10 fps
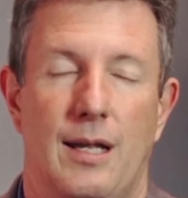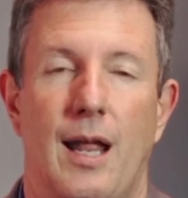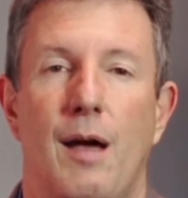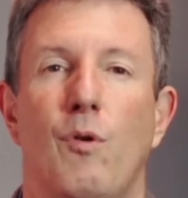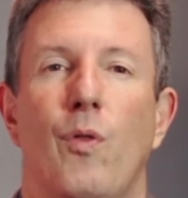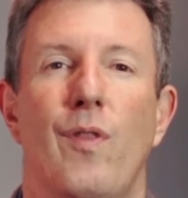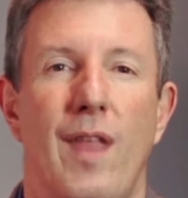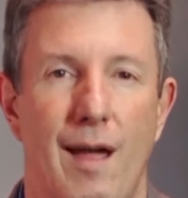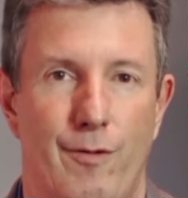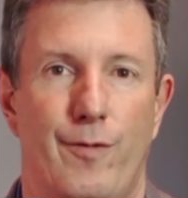And I will
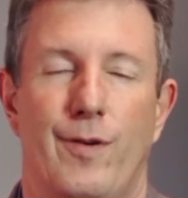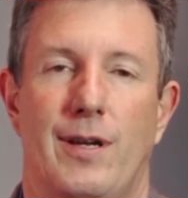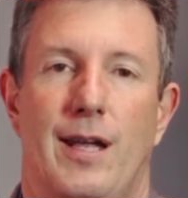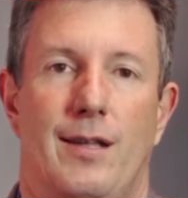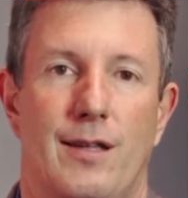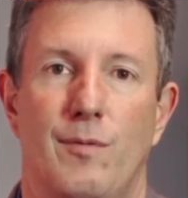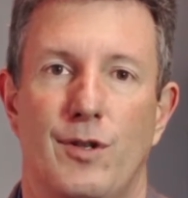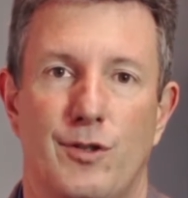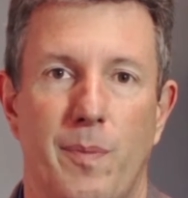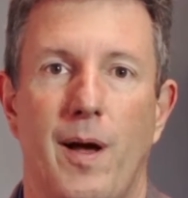never forget the
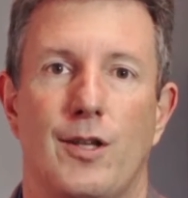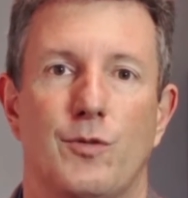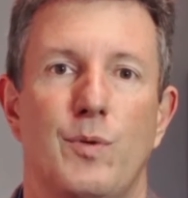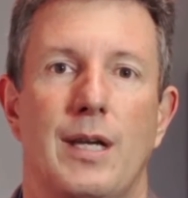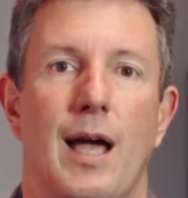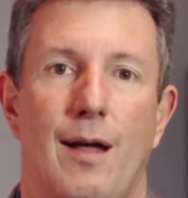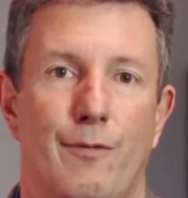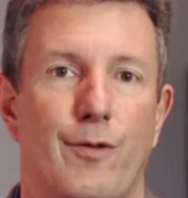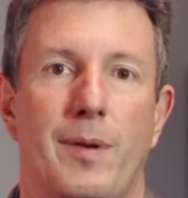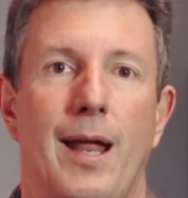response we
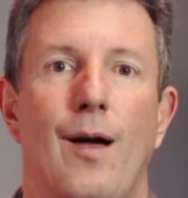got from an